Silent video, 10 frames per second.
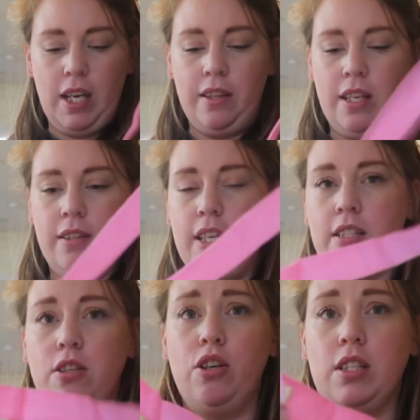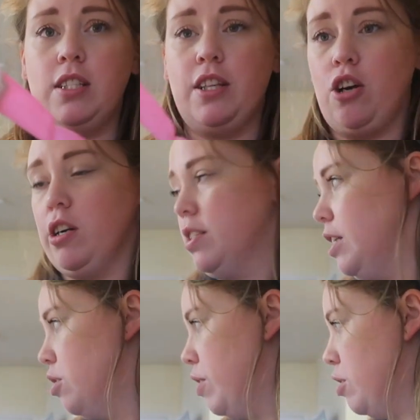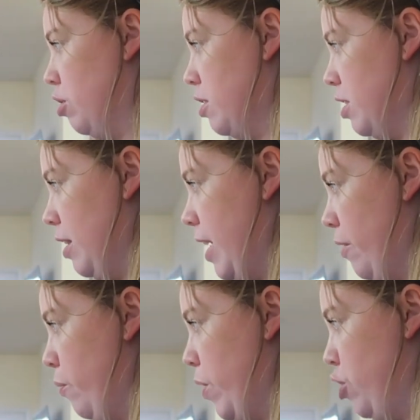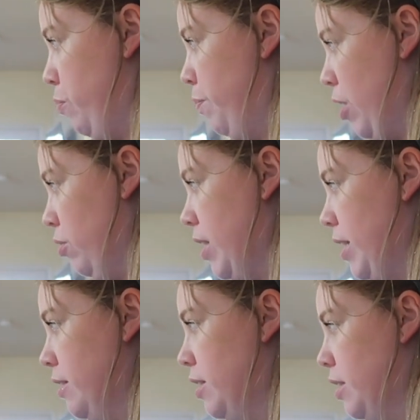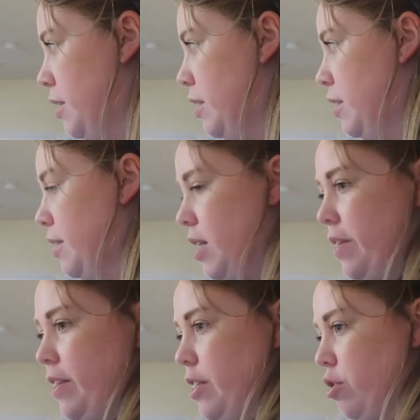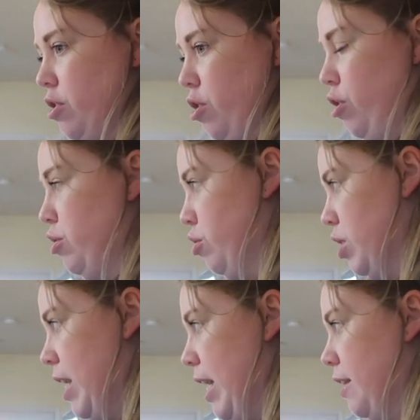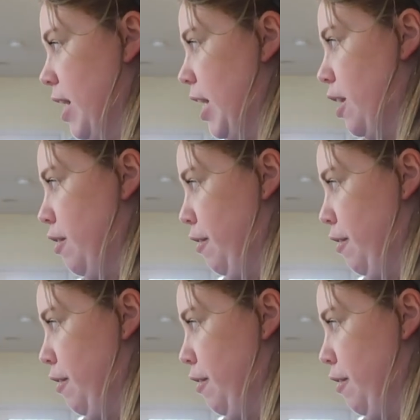And then this hooks to the car seat. So this hooks to like where you buckle in. And then this hooks to her so she can't like